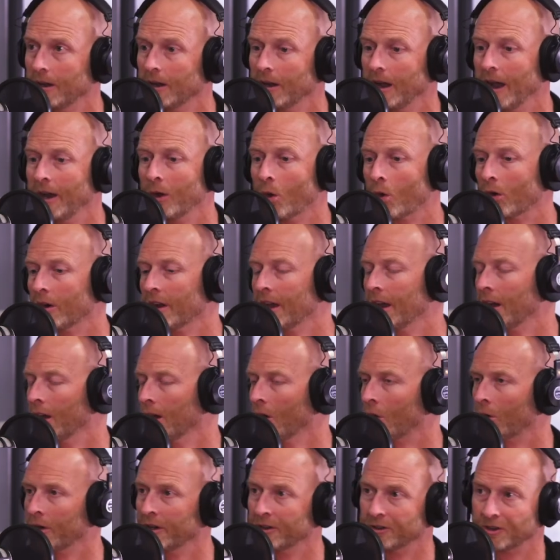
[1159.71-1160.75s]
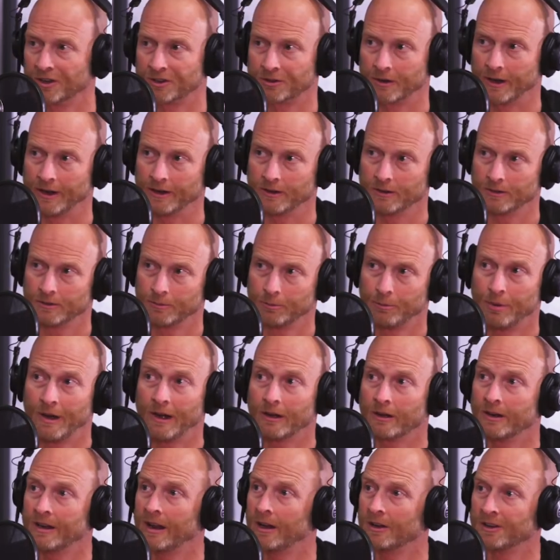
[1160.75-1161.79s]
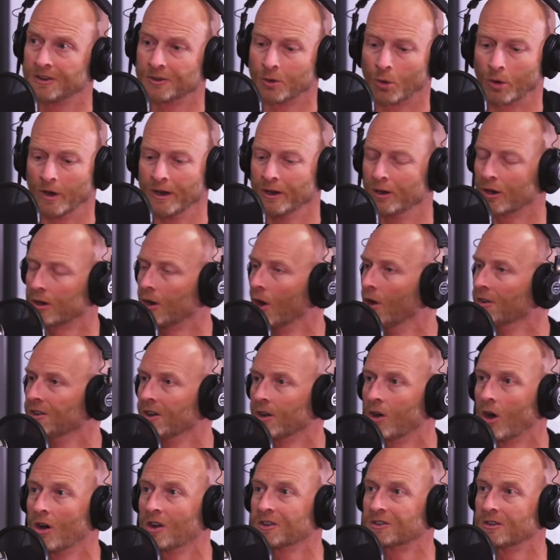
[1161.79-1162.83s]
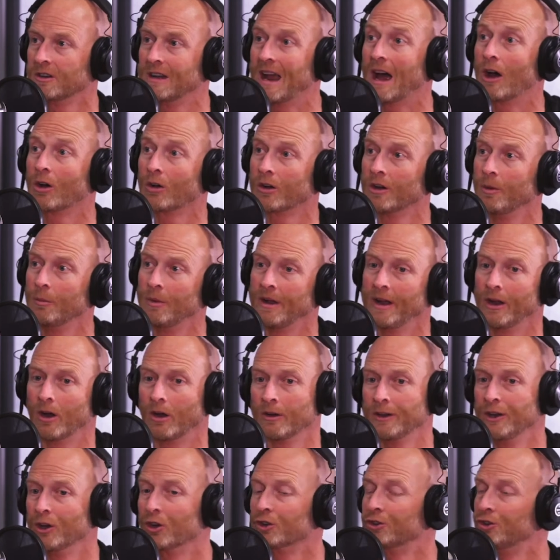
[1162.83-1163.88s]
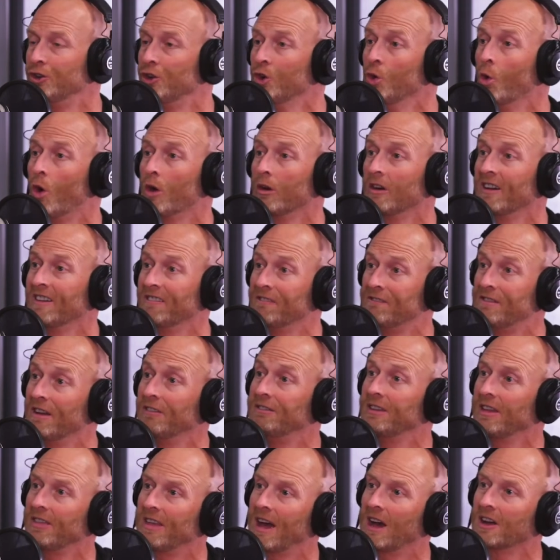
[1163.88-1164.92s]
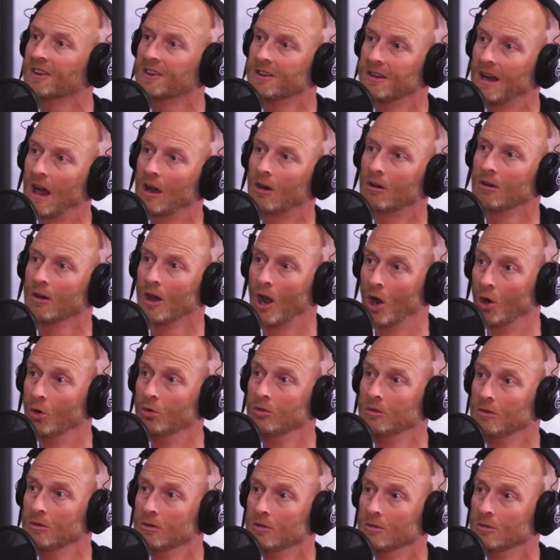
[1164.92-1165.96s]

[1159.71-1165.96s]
in order to get a lower interest rate. Period. End of story. Your closing costs are now going to be on your $250,000 loan.